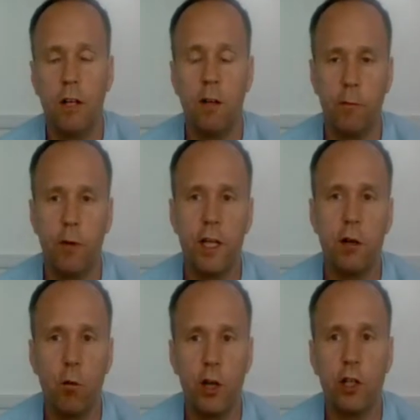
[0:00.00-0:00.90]
if we
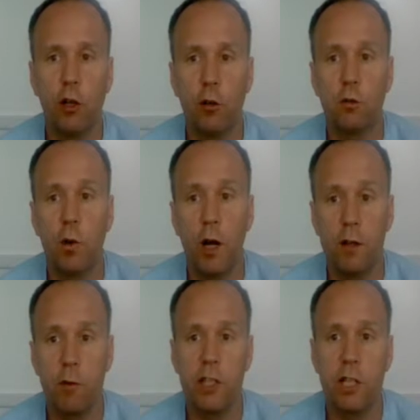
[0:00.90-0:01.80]
wanted to lose
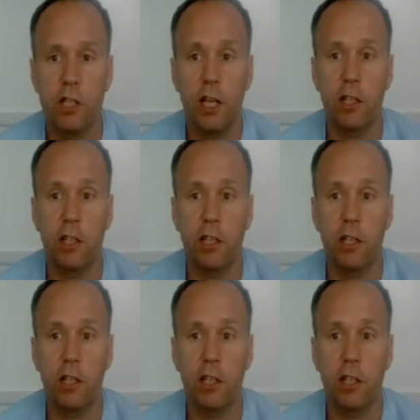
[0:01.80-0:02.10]
weight, we'd need a set